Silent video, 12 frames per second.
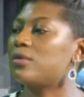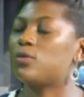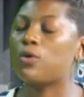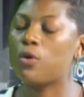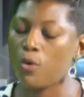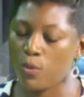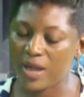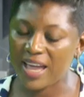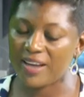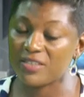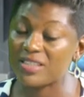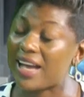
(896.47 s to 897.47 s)
No, we
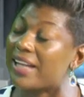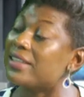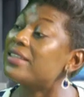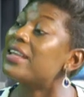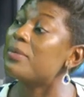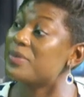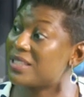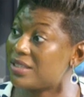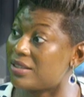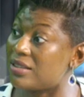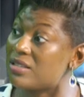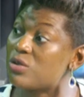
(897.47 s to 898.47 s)
have to adapt
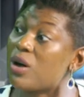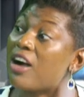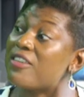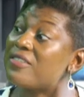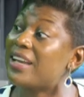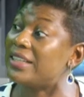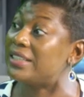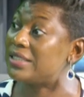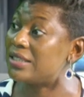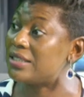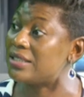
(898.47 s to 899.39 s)
this to our realities.